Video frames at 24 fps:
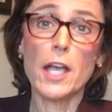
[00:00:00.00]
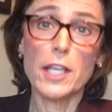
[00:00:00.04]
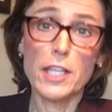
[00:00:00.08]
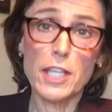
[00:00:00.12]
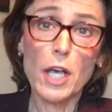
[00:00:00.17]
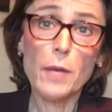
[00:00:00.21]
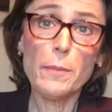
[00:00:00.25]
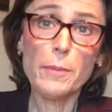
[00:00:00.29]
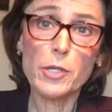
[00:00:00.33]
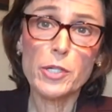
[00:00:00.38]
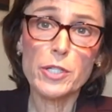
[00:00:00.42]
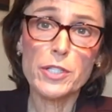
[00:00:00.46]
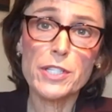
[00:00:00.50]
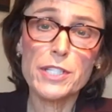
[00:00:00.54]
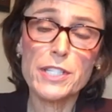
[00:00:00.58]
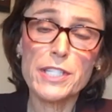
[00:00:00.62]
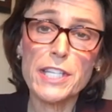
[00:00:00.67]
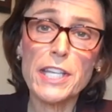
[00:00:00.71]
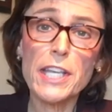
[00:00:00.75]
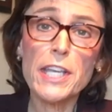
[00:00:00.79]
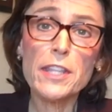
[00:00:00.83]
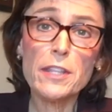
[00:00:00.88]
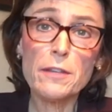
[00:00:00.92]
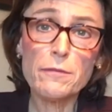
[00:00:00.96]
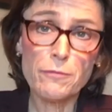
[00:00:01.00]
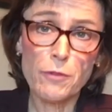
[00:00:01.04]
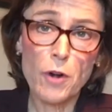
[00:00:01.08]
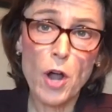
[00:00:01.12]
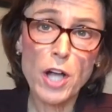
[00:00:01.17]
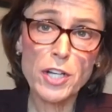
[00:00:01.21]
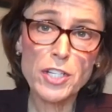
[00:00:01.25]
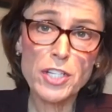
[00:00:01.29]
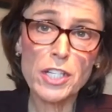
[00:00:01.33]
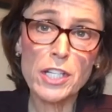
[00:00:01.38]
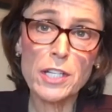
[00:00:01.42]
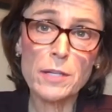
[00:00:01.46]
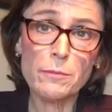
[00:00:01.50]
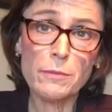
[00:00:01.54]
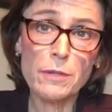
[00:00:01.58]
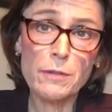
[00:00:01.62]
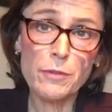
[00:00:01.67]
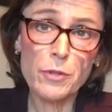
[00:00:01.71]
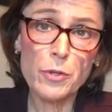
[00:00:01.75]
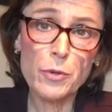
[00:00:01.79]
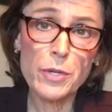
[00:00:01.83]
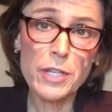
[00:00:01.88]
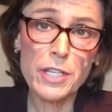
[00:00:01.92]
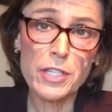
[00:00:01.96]
Yelp could see the fraudulent
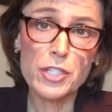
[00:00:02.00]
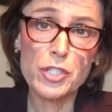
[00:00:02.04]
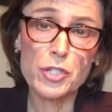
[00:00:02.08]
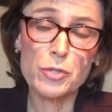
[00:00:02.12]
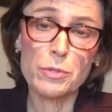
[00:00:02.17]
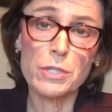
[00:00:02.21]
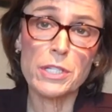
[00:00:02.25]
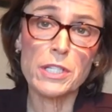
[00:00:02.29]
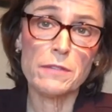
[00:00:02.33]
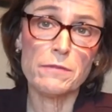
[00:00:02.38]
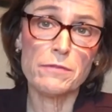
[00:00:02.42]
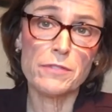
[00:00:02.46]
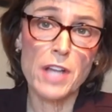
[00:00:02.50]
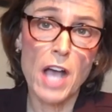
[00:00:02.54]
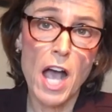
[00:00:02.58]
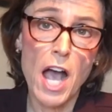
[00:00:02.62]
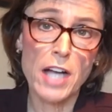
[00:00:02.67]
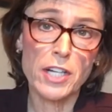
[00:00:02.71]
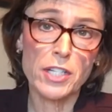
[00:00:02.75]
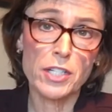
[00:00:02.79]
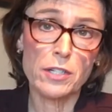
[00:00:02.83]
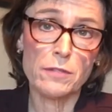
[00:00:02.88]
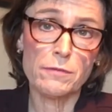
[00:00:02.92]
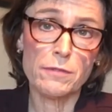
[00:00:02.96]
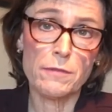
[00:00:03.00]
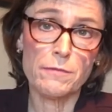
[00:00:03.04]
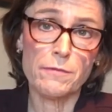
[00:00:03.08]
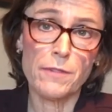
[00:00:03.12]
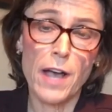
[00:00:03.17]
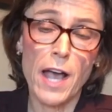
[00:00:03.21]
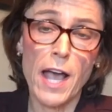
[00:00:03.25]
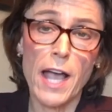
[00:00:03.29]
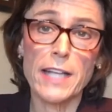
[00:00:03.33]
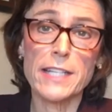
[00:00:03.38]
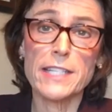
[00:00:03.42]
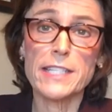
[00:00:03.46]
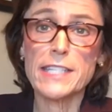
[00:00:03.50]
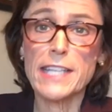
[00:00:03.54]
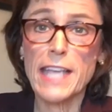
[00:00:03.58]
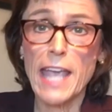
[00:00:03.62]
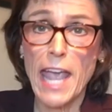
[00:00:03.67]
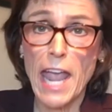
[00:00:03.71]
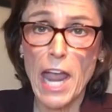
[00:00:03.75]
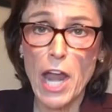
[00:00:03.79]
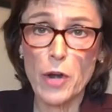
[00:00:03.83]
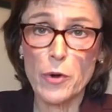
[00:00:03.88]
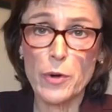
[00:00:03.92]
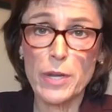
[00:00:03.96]
review history of Dr. Vafaie's
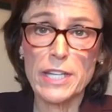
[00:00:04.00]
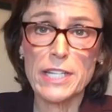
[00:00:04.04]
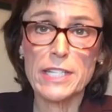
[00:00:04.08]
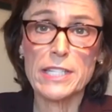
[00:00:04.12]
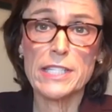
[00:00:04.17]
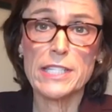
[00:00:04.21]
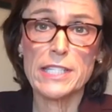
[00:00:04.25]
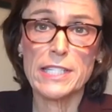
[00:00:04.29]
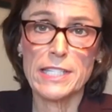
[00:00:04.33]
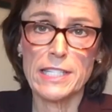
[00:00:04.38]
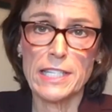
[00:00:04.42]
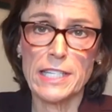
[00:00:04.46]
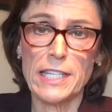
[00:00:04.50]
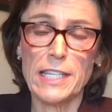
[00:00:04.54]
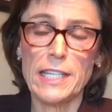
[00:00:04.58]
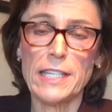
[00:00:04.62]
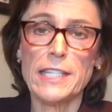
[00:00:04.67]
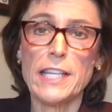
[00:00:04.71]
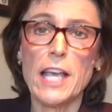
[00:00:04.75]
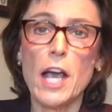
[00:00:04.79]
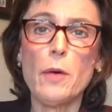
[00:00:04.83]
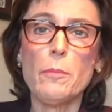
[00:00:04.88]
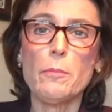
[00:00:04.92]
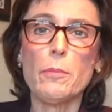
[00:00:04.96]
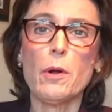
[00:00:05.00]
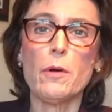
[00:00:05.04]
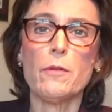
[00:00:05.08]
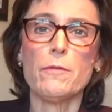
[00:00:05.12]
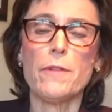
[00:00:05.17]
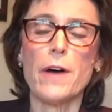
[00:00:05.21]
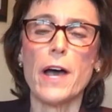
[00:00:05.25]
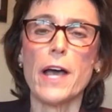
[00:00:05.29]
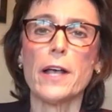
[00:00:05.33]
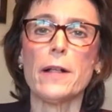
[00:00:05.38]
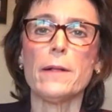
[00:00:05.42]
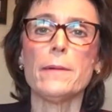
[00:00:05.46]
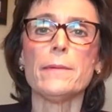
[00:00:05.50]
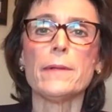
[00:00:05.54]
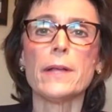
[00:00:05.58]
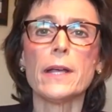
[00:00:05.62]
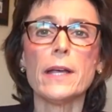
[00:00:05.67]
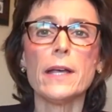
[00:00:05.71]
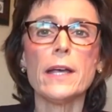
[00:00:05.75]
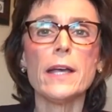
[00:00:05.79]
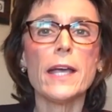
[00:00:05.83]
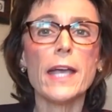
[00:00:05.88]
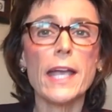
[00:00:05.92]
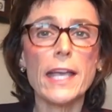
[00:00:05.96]
Karen C. Yelp profile,
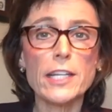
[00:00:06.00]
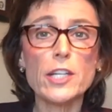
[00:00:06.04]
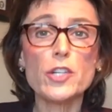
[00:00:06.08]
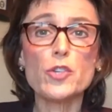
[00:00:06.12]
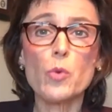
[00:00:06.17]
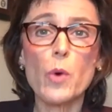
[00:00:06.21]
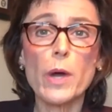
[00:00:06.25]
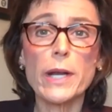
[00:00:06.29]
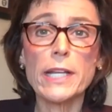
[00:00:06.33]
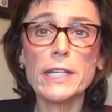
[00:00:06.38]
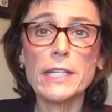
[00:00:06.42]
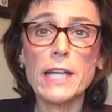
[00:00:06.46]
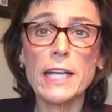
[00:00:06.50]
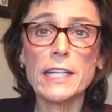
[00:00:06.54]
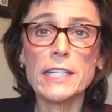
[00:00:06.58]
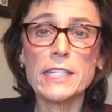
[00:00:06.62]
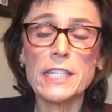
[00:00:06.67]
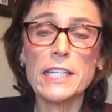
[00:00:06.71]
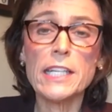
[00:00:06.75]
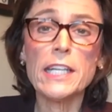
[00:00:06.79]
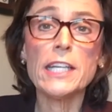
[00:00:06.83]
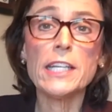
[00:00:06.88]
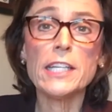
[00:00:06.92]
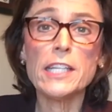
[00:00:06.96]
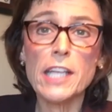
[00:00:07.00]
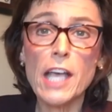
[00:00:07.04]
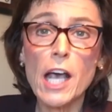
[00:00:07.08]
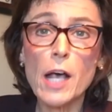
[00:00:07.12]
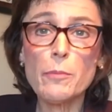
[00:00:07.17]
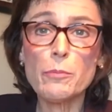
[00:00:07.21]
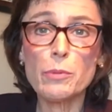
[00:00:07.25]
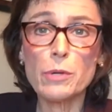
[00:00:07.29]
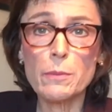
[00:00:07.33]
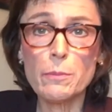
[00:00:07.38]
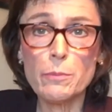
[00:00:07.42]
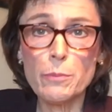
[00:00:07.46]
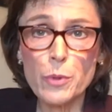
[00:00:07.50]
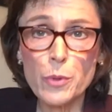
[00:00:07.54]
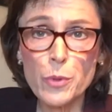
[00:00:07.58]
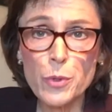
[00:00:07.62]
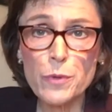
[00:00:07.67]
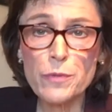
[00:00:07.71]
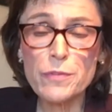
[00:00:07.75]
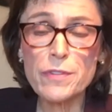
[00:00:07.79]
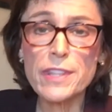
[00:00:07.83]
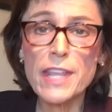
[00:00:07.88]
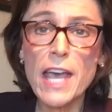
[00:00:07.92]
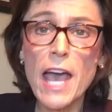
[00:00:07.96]
and in 2019, Yelp
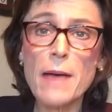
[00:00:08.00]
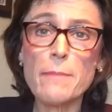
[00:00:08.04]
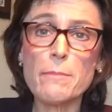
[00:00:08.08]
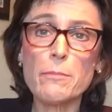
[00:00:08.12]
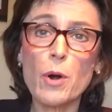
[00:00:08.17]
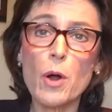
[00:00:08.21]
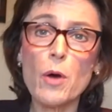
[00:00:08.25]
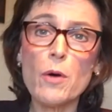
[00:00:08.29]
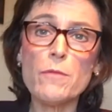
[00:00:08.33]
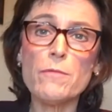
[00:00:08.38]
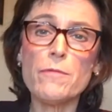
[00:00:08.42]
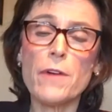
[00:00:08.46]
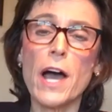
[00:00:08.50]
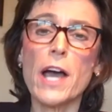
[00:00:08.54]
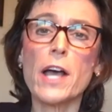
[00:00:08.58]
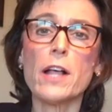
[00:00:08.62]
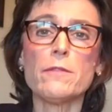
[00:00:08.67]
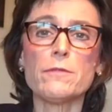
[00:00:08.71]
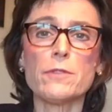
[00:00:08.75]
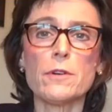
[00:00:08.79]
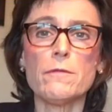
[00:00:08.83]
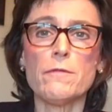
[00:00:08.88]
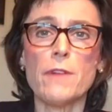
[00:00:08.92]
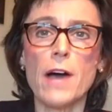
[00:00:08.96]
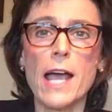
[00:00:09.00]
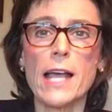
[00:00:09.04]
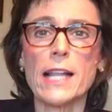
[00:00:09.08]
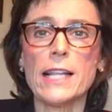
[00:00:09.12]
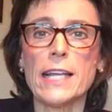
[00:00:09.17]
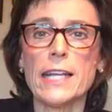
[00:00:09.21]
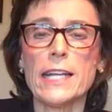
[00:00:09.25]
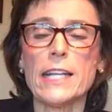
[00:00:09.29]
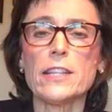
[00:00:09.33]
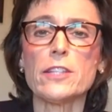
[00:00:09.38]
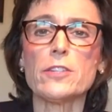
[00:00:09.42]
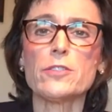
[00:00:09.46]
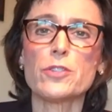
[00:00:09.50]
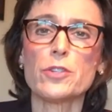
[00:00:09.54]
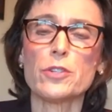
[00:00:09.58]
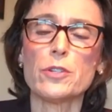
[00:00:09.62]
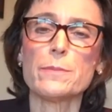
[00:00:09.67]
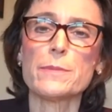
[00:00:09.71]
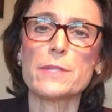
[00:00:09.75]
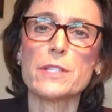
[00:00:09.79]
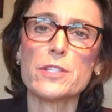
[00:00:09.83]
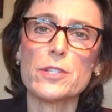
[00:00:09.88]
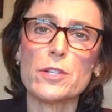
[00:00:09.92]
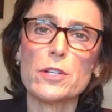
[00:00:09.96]
removed that profile for violating their
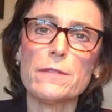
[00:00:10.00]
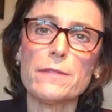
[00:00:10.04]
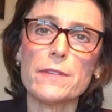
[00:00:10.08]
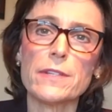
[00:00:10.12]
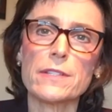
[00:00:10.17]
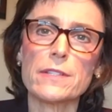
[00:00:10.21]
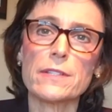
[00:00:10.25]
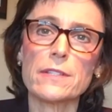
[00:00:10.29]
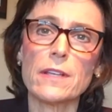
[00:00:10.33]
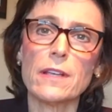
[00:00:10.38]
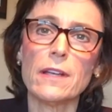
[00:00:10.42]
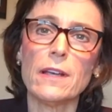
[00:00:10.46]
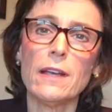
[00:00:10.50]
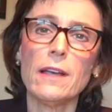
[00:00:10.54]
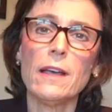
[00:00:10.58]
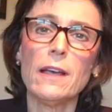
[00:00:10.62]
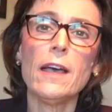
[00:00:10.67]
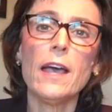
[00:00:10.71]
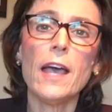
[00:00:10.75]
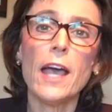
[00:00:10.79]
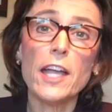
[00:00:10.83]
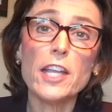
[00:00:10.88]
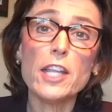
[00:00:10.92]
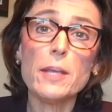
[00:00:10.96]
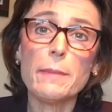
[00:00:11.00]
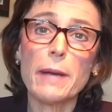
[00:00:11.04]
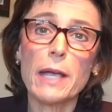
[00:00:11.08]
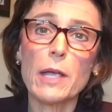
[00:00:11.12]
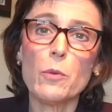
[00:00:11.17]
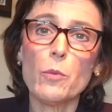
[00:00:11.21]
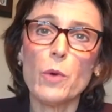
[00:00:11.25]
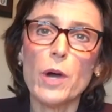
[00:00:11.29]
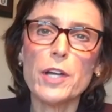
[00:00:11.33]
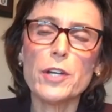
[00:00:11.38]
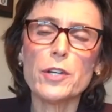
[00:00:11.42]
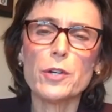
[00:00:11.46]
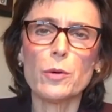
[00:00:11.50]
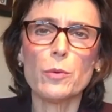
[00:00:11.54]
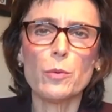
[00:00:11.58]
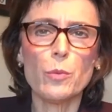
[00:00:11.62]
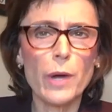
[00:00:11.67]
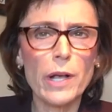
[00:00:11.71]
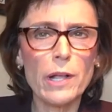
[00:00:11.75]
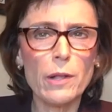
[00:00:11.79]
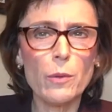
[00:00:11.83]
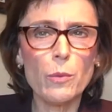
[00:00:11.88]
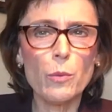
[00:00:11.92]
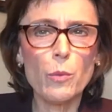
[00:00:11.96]
terms of service. And you might wonder,
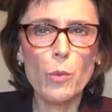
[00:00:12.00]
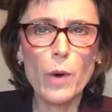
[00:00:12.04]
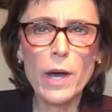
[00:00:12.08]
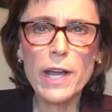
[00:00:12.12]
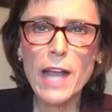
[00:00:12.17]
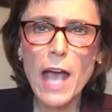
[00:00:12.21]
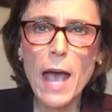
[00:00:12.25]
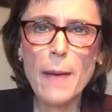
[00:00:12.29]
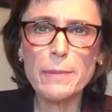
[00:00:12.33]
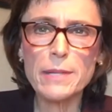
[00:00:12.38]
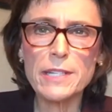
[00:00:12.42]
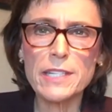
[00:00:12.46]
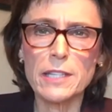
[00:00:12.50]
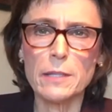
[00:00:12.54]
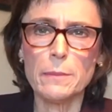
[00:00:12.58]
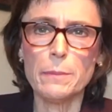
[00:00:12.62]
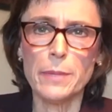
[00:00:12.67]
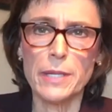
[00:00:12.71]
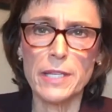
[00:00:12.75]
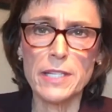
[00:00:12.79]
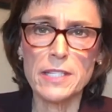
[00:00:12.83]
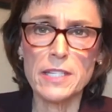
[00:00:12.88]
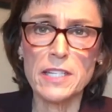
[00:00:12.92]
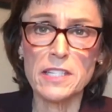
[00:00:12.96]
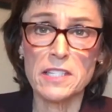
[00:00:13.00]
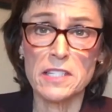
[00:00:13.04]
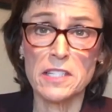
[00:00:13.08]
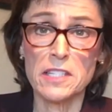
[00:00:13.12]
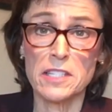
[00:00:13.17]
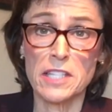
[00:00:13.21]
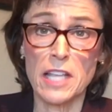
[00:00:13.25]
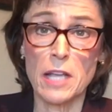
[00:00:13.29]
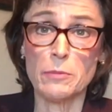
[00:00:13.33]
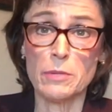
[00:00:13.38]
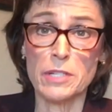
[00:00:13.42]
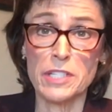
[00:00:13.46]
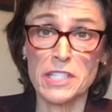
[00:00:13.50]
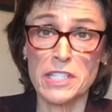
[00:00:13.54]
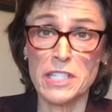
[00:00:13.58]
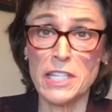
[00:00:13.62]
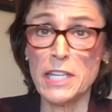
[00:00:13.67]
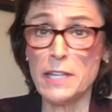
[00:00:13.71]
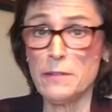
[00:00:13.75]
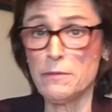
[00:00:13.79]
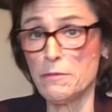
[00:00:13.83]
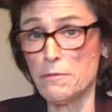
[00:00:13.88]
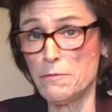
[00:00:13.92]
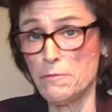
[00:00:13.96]
well, what happened to the businesses that
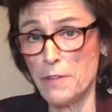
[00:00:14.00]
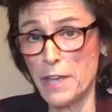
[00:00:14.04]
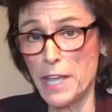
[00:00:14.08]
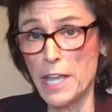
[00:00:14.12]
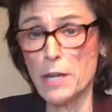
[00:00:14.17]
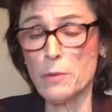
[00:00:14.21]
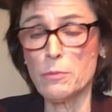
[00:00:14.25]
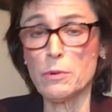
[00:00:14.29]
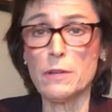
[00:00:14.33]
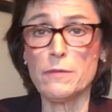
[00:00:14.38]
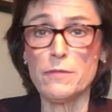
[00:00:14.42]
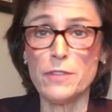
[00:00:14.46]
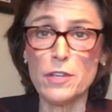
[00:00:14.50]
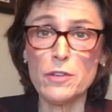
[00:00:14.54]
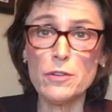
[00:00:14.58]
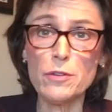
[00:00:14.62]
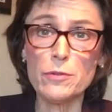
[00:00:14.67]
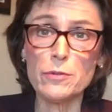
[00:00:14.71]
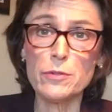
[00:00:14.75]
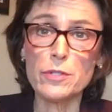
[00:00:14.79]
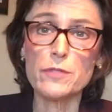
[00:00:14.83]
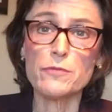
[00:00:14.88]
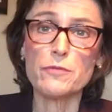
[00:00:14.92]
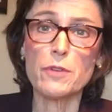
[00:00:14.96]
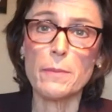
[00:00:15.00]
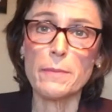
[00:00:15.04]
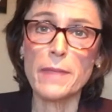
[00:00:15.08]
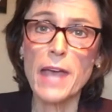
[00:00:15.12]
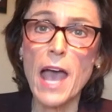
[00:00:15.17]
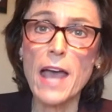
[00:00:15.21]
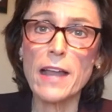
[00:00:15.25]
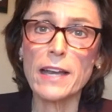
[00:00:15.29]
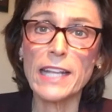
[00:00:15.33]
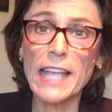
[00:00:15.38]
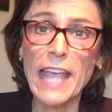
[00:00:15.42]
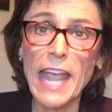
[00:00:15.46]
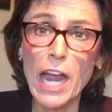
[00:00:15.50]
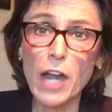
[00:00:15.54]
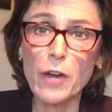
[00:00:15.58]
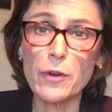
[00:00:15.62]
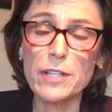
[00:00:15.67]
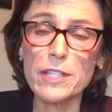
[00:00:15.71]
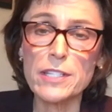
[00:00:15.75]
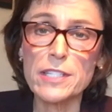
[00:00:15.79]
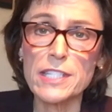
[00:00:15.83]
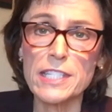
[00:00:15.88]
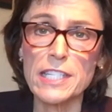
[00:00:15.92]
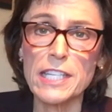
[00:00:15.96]
received fake reviews from that
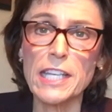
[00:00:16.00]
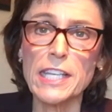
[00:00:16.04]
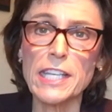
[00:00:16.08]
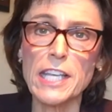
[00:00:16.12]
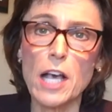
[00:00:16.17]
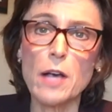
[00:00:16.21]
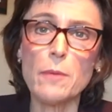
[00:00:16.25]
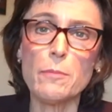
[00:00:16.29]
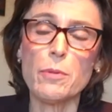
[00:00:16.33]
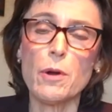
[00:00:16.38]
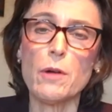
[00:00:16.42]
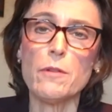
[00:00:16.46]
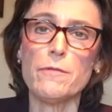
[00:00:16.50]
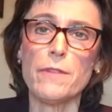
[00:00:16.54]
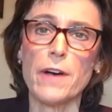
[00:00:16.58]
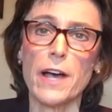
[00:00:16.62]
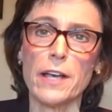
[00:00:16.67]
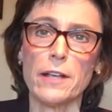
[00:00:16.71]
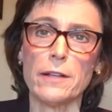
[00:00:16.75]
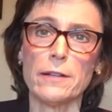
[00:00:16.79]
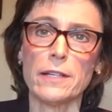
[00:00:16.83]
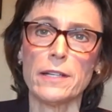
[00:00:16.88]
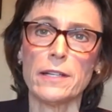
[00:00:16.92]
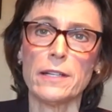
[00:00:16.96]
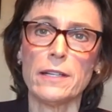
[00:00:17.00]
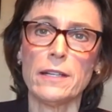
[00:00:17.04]
Karen C. Yelp profile?